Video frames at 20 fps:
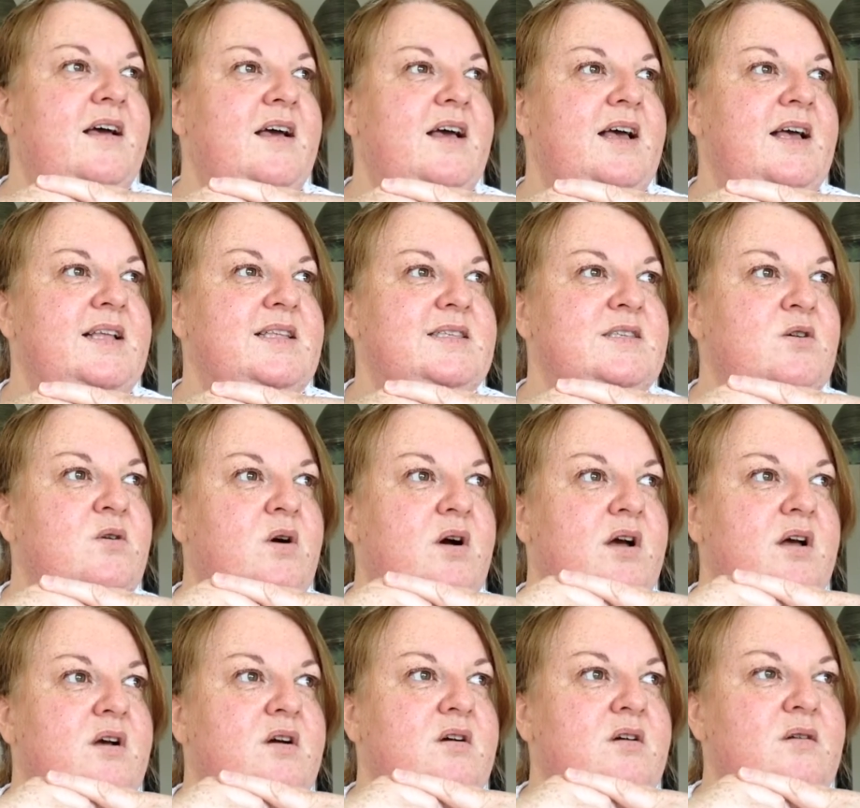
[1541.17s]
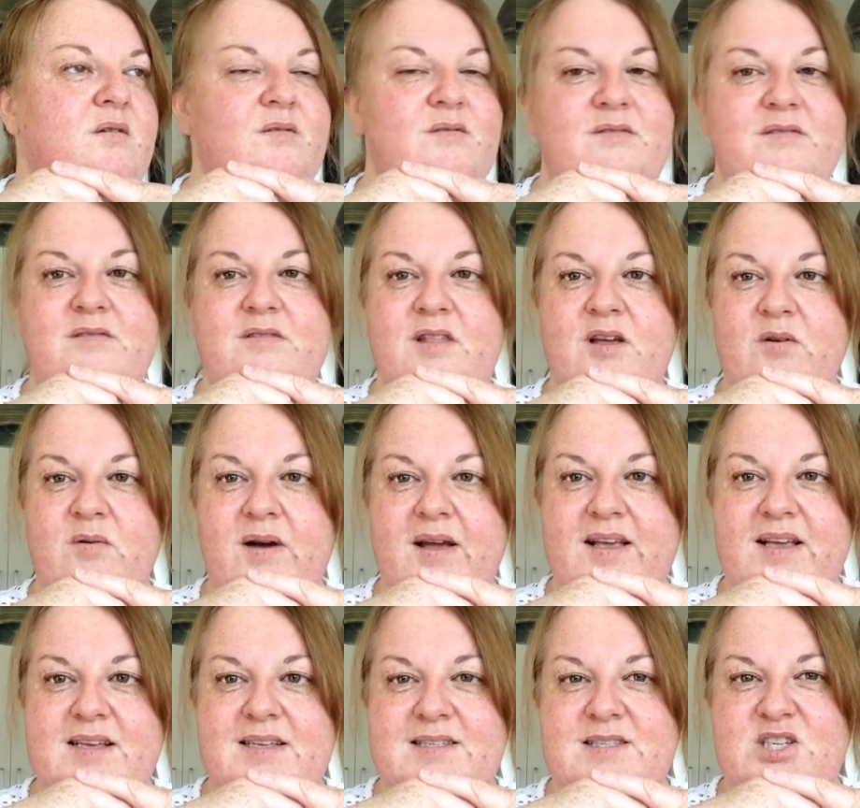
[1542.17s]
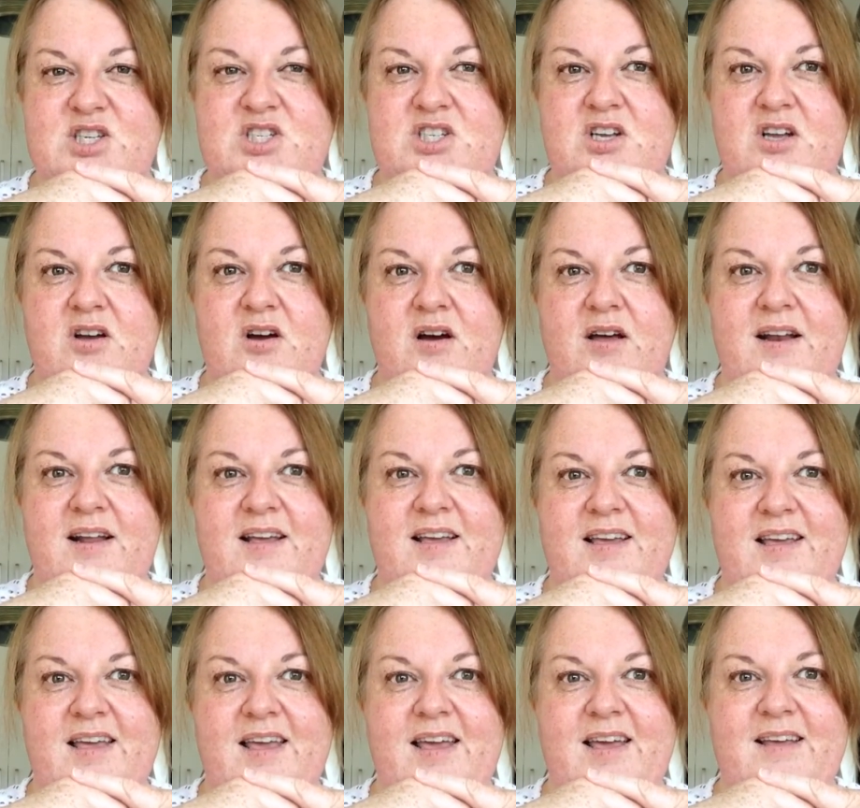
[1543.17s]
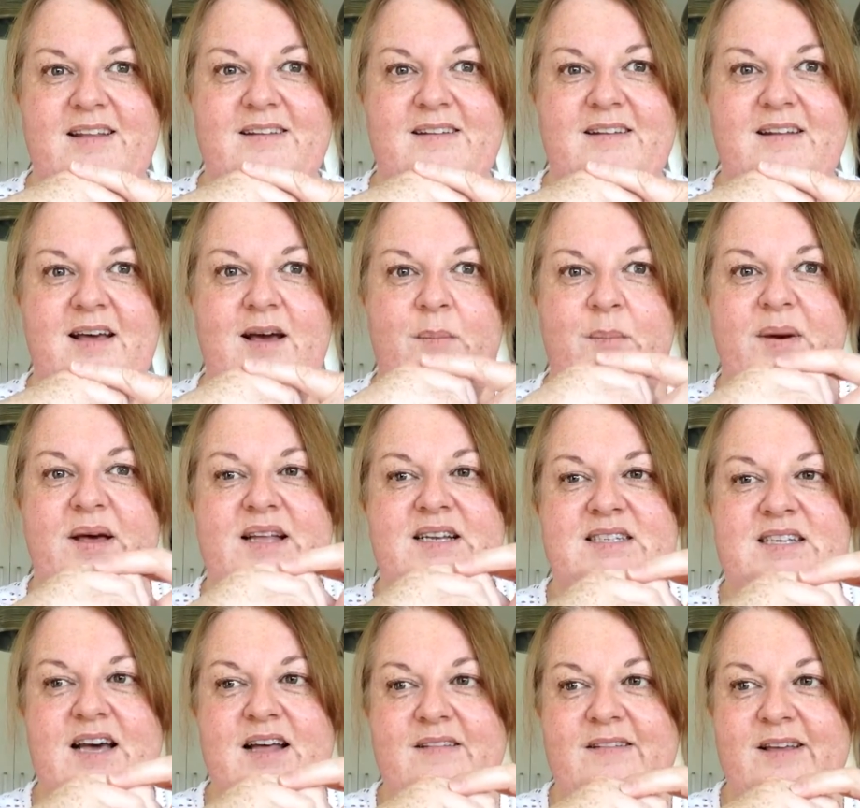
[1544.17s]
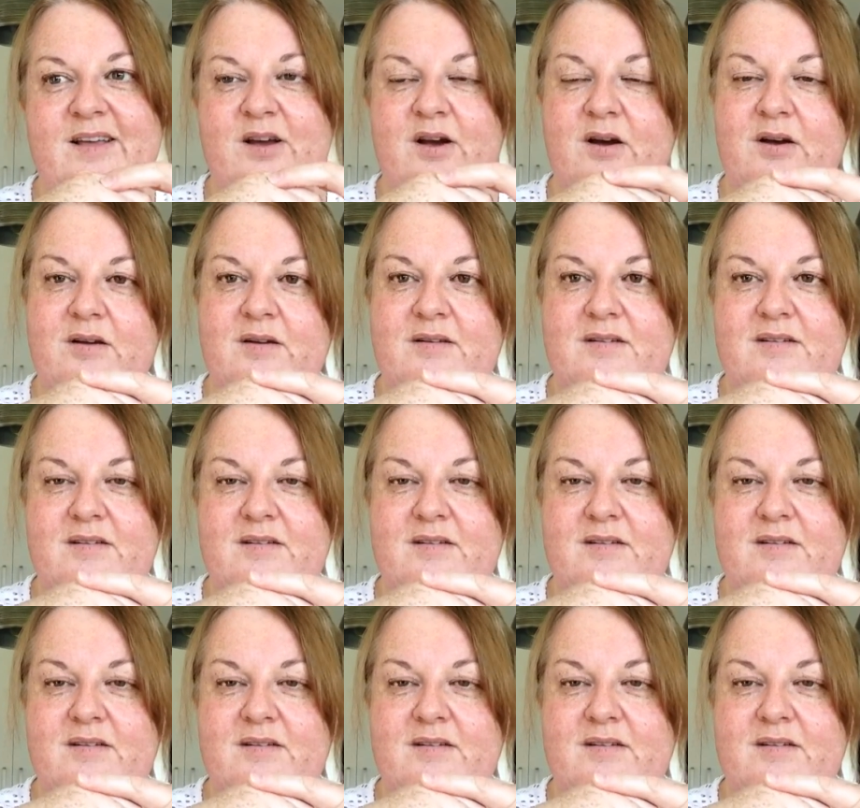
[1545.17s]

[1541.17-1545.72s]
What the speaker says: It's quite good, the Quakers, because you kind of can get a bit done and go